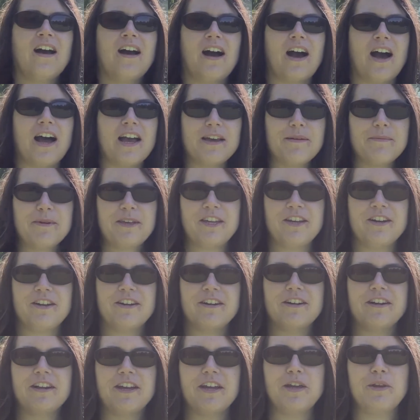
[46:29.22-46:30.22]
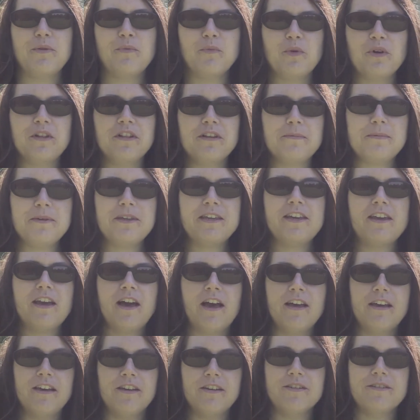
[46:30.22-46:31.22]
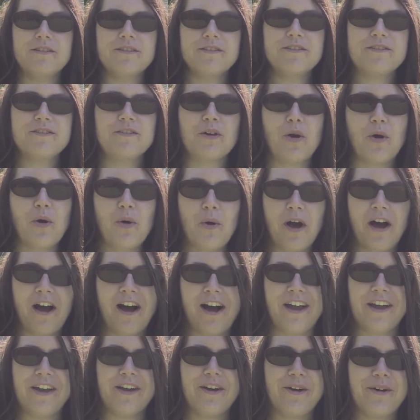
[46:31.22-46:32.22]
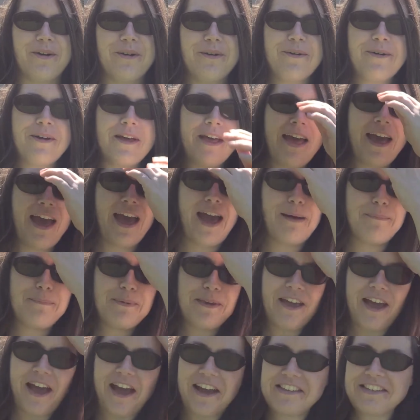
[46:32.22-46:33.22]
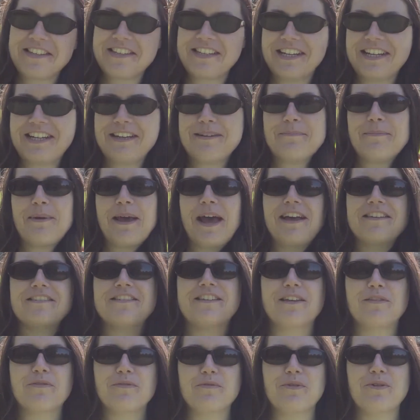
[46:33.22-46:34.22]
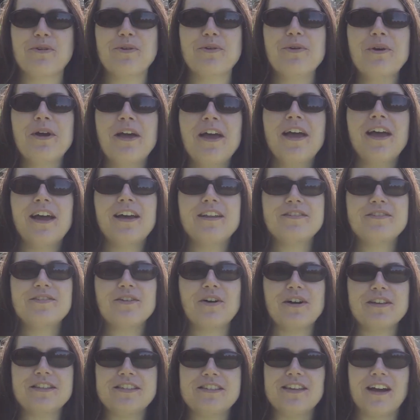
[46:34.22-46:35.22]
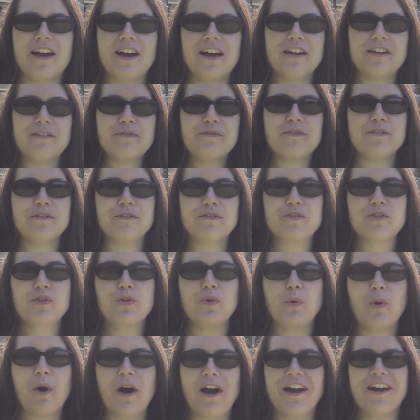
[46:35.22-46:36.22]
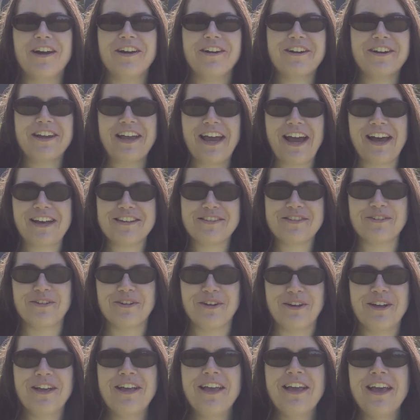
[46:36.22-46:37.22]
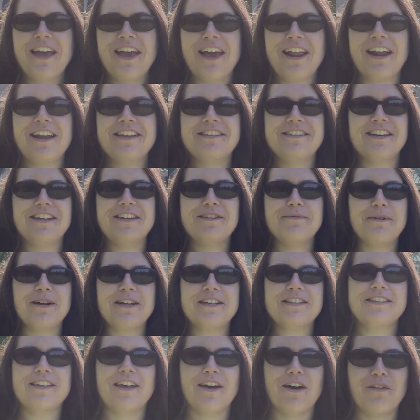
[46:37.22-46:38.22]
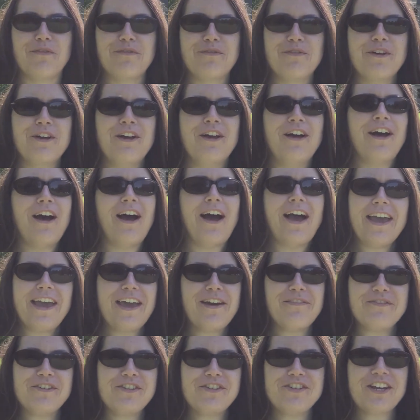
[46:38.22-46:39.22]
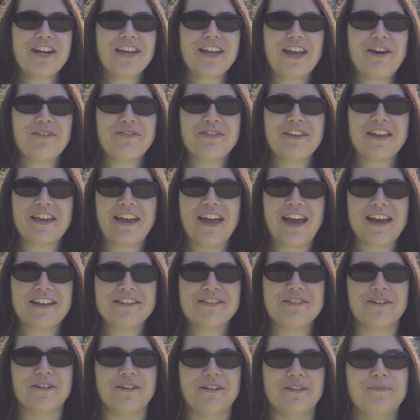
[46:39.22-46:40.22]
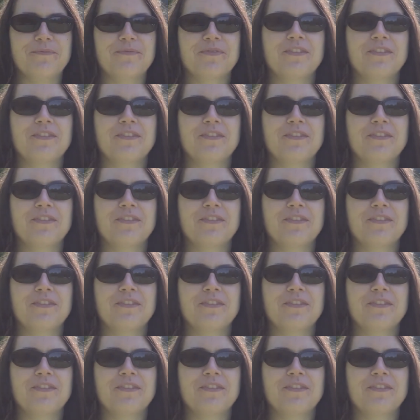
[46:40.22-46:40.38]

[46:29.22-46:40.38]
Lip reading: I am here in Willoughby Hills, Ohio. Happy accident, passing through and saw a sign for Squire Castle. And I said to myself, I have to check out the castle.